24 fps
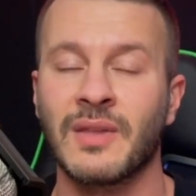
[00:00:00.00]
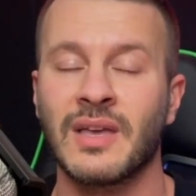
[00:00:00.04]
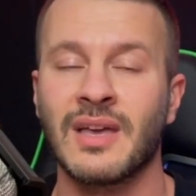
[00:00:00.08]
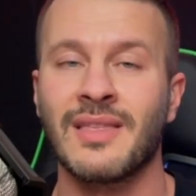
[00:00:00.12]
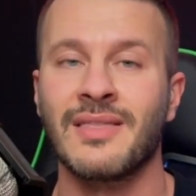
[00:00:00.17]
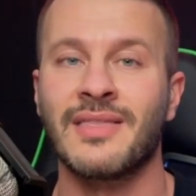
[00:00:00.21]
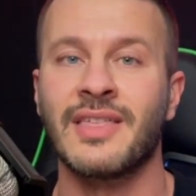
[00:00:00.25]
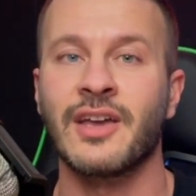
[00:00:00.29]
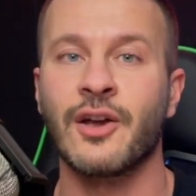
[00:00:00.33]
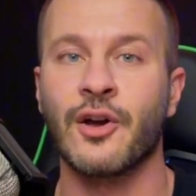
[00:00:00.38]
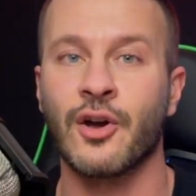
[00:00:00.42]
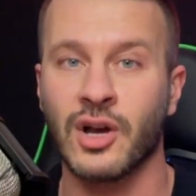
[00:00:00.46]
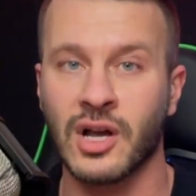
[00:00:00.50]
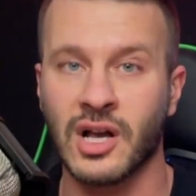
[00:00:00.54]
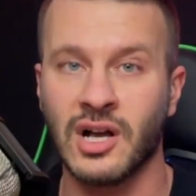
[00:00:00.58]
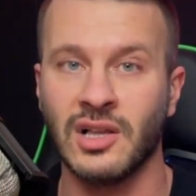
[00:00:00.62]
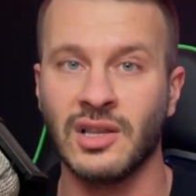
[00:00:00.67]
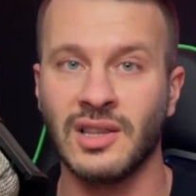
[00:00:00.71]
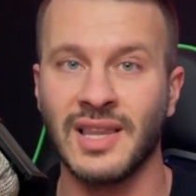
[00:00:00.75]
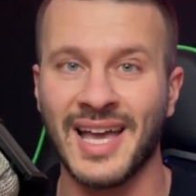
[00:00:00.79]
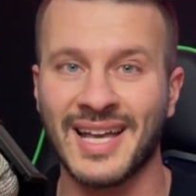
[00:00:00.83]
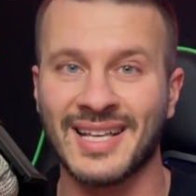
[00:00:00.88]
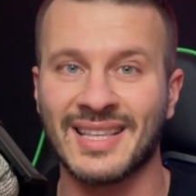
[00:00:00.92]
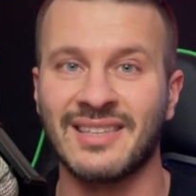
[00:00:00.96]
They are
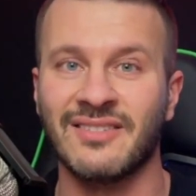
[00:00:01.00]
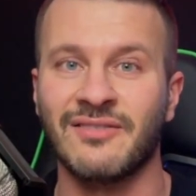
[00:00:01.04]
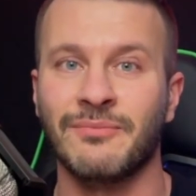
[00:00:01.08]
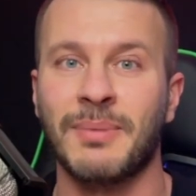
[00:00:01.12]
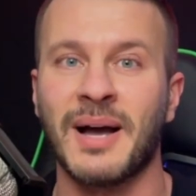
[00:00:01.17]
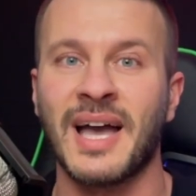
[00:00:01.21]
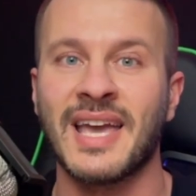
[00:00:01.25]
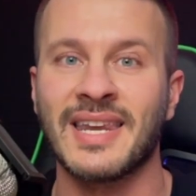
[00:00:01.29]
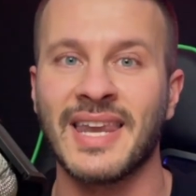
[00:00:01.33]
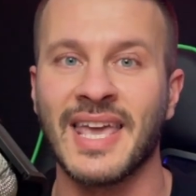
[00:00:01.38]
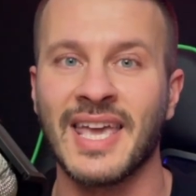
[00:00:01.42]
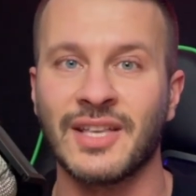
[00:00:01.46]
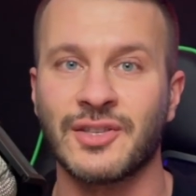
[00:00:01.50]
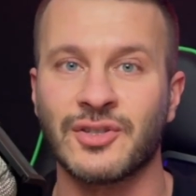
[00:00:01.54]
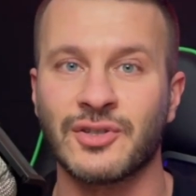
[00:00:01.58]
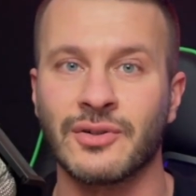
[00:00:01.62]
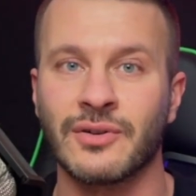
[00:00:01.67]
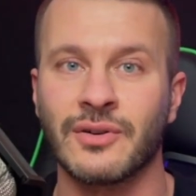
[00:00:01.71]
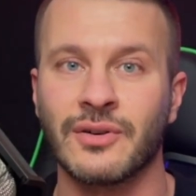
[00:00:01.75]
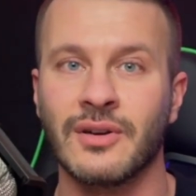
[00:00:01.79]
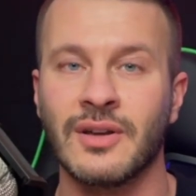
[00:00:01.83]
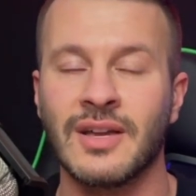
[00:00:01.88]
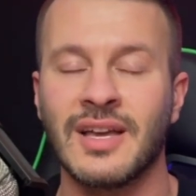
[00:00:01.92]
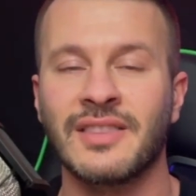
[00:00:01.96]
collective by
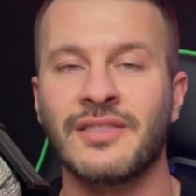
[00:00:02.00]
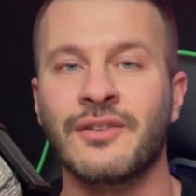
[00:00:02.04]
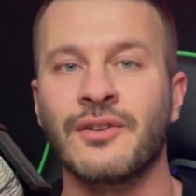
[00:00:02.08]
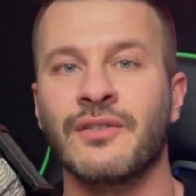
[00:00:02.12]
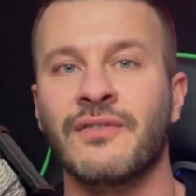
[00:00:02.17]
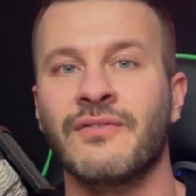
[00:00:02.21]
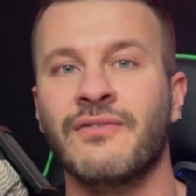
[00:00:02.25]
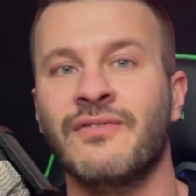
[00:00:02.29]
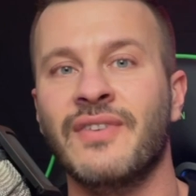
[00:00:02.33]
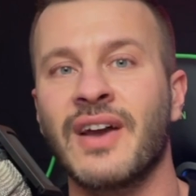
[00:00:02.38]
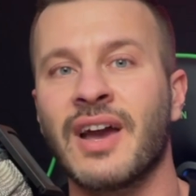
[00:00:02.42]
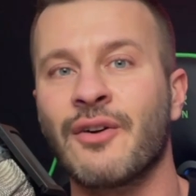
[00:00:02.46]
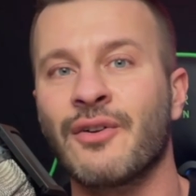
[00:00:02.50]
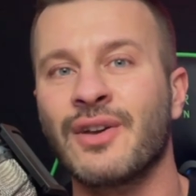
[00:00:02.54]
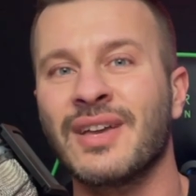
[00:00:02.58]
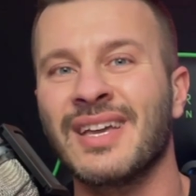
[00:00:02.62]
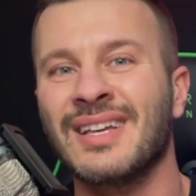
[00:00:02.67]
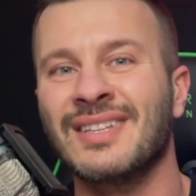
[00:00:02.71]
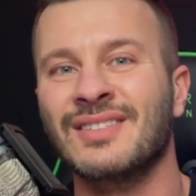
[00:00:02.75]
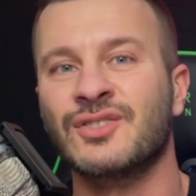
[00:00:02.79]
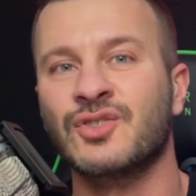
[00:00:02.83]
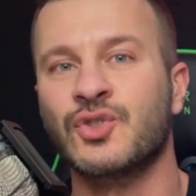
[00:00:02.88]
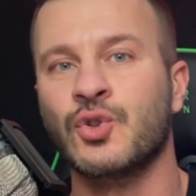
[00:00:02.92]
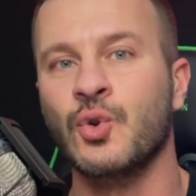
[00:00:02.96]
nature, they're very
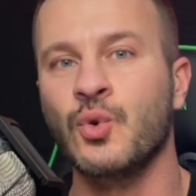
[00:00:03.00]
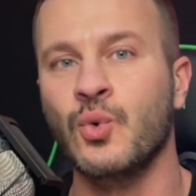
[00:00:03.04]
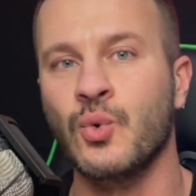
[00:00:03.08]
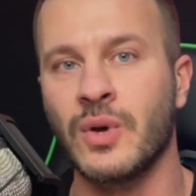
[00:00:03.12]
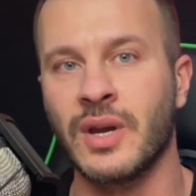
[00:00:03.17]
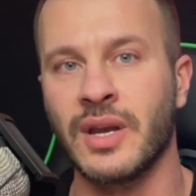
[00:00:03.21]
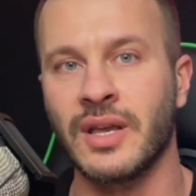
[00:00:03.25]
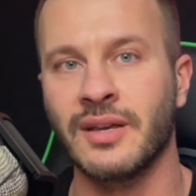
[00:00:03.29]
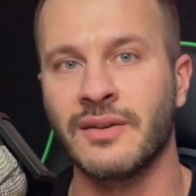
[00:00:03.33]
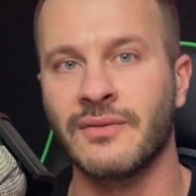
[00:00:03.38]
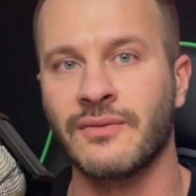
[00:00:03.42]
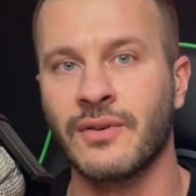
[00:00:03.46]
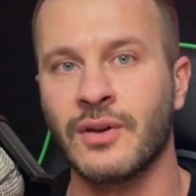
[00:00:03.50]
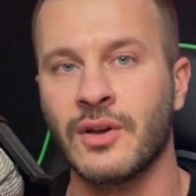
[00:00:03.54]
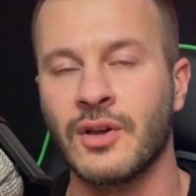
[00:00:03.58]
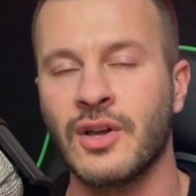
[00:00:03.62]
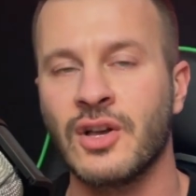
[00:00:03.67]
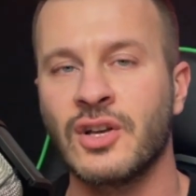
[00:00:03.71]
intuitive,